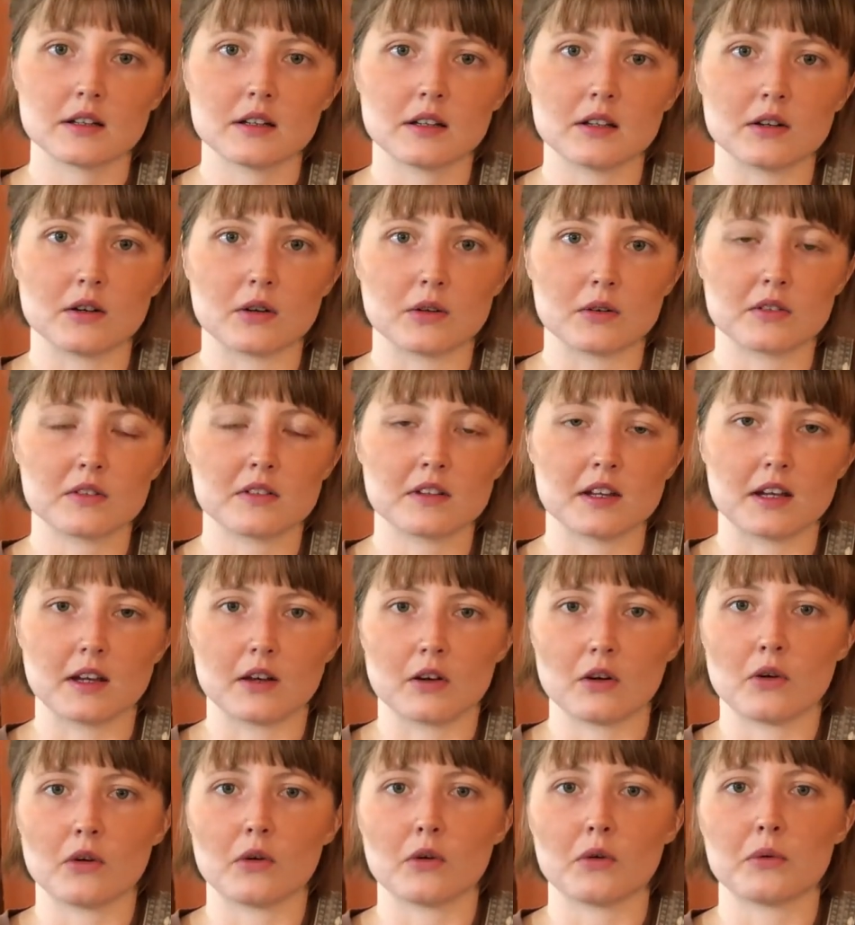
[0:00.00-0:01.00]
you know,
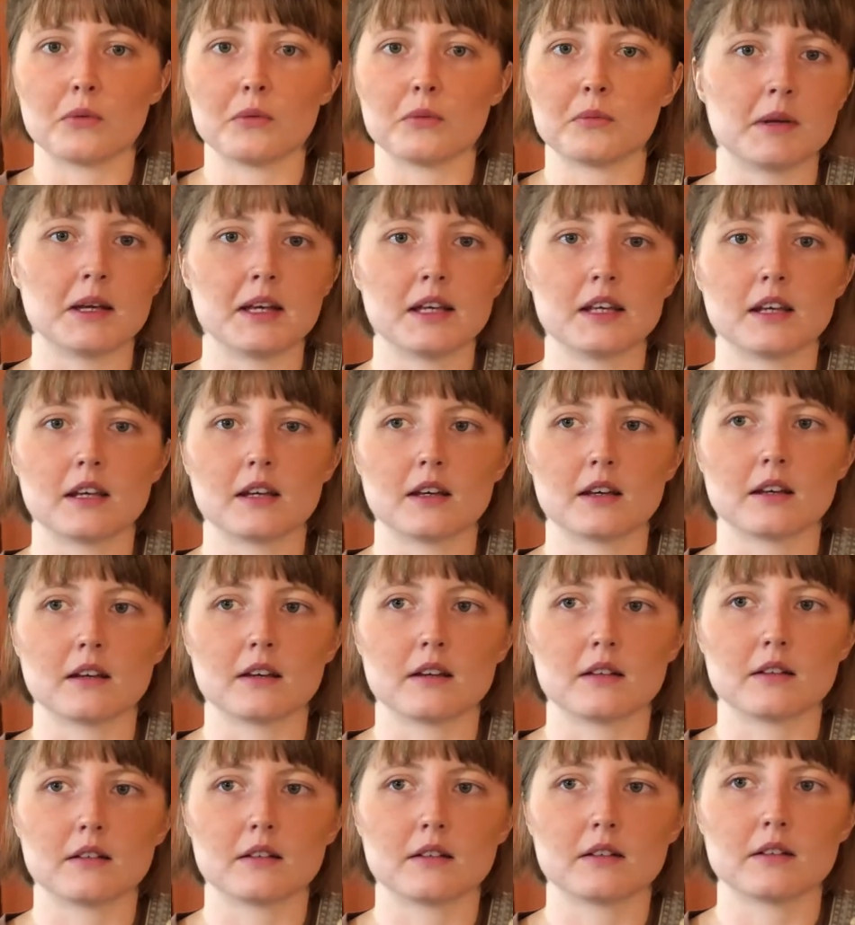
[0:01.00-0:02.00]
staying home,
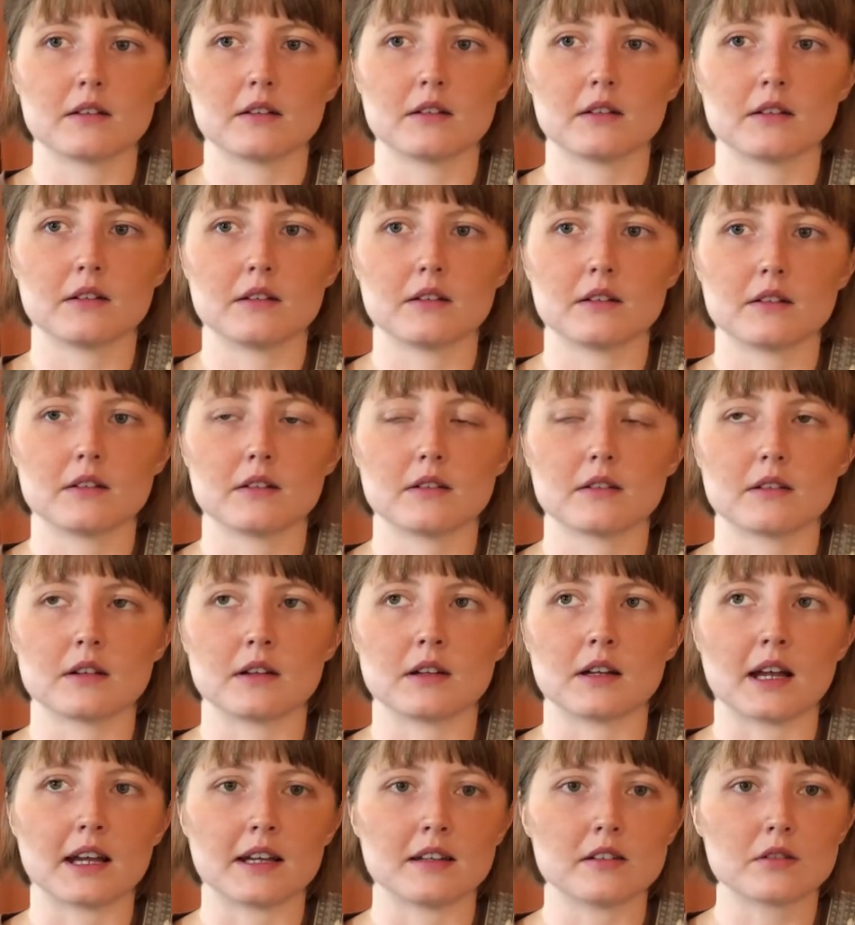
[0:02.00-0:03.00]
making a
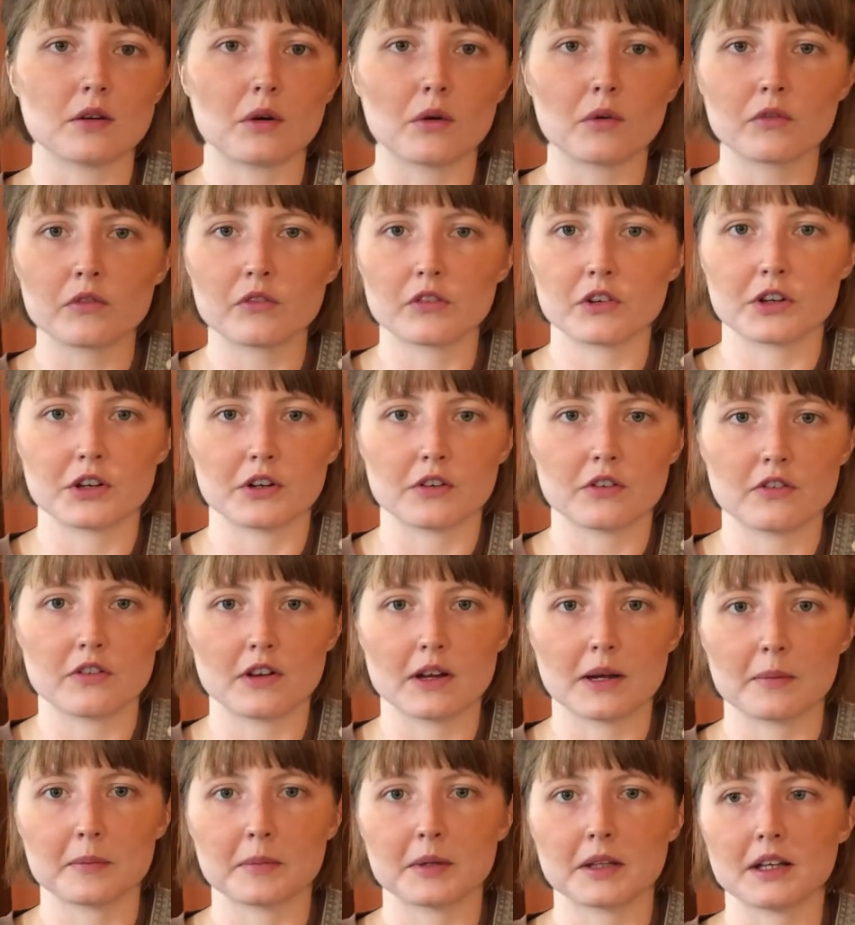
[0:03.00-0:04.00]
nice home for your
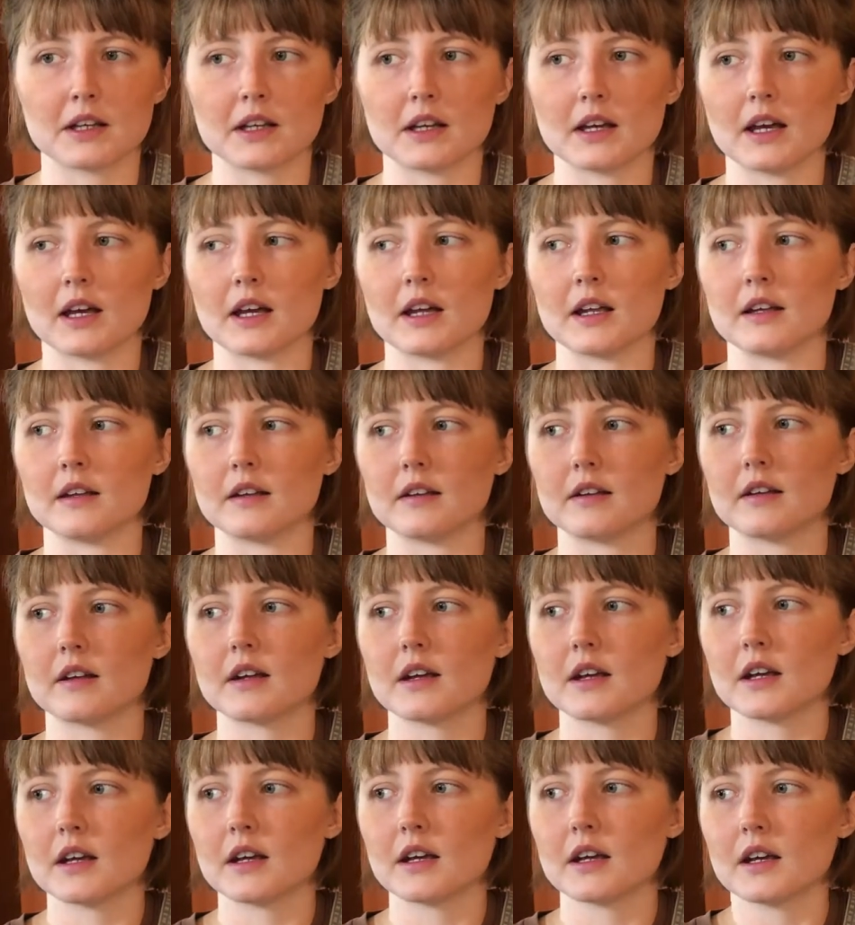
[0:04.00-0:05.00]
family and
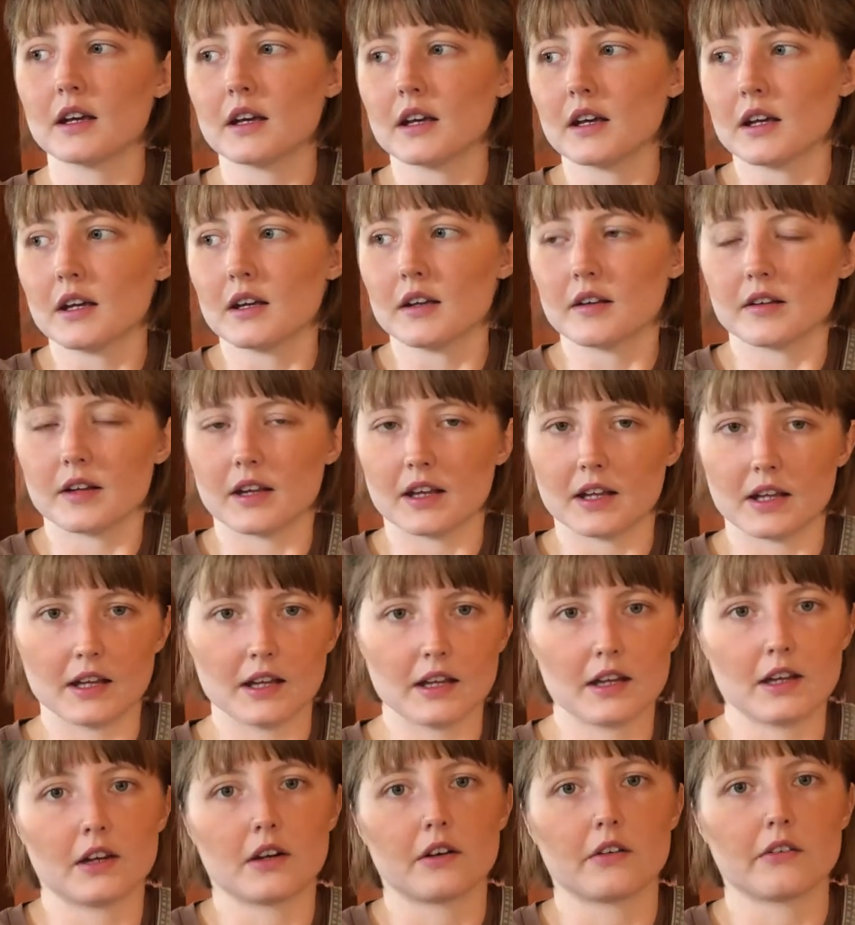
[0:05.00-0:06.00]

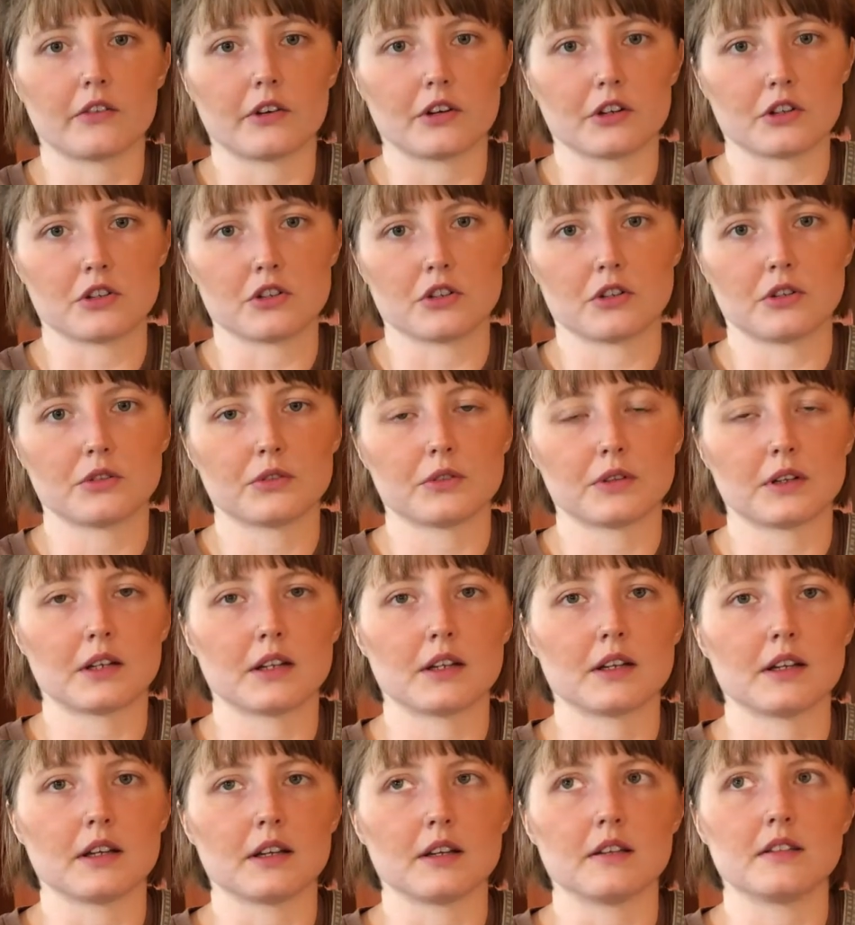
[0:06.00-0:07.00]
taking care of your
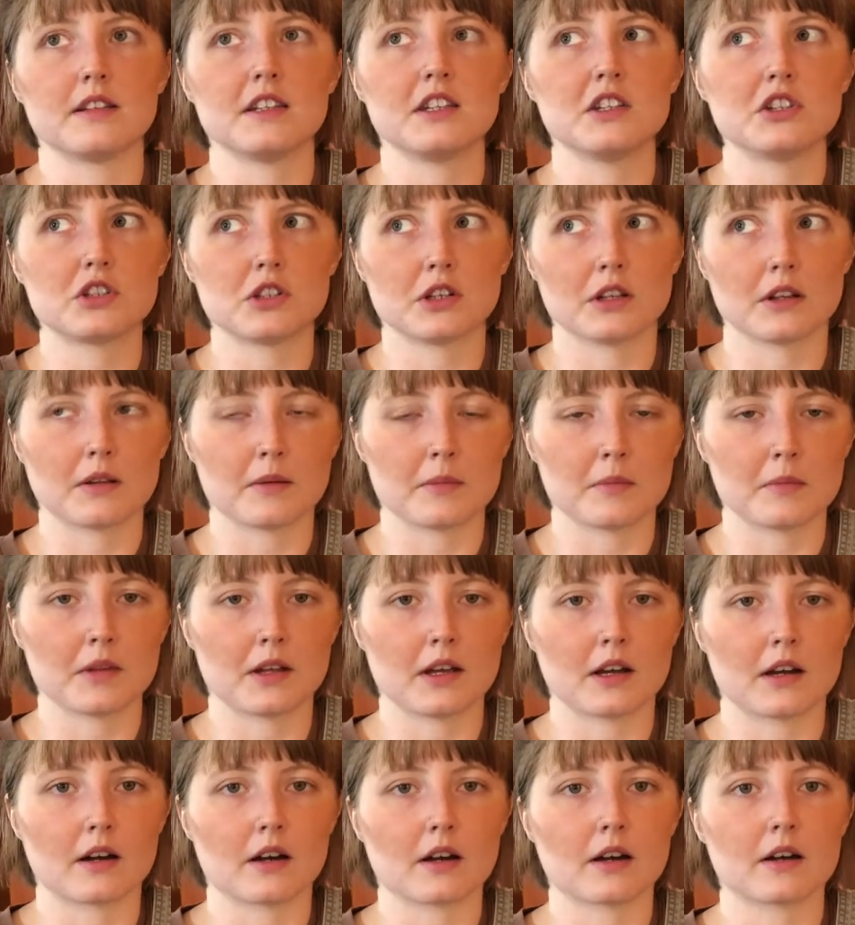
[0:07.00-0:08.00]
children and teaching them
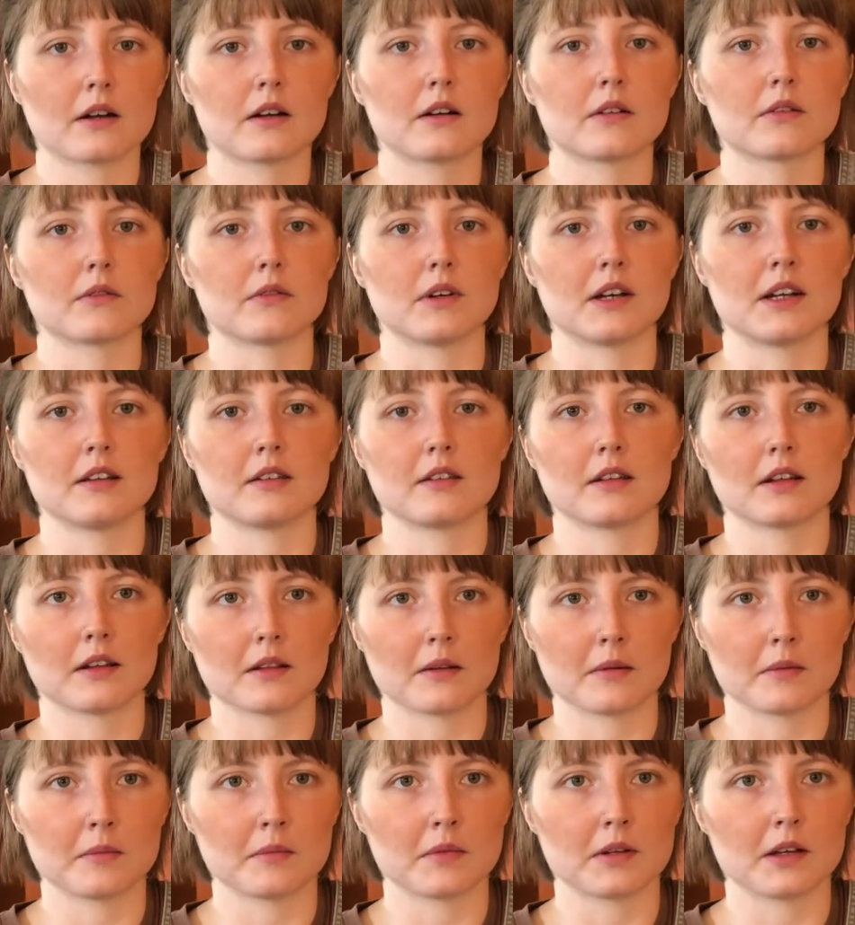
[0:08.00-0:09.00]
there, raising
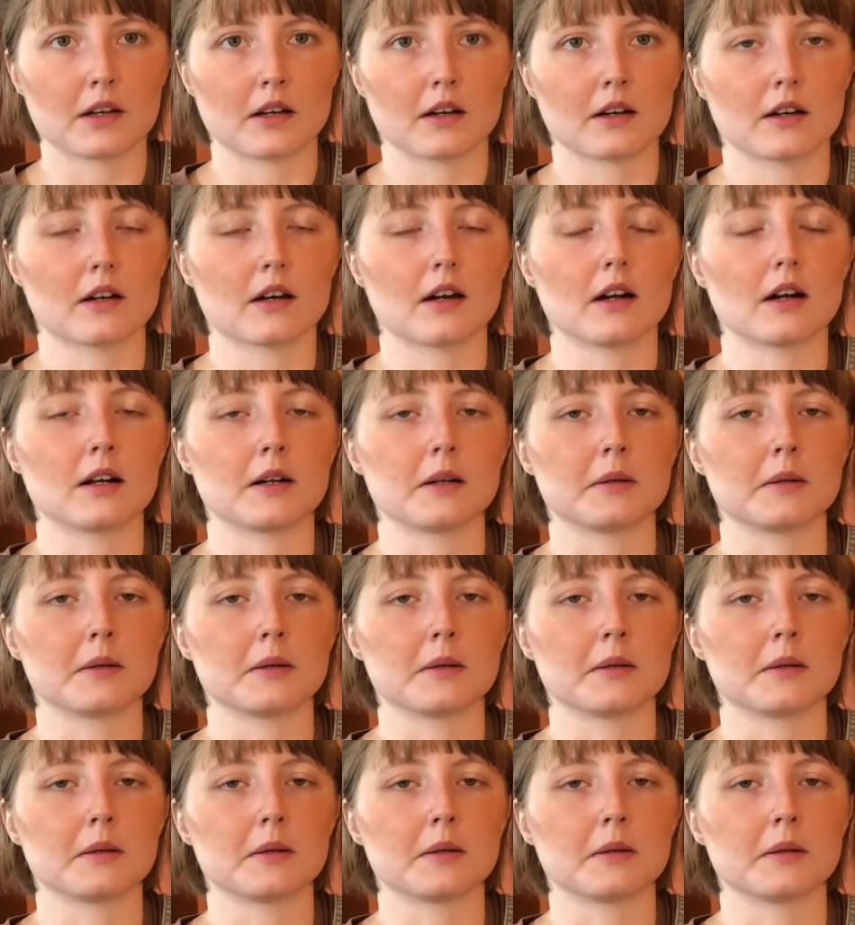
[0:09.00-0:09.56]
them there.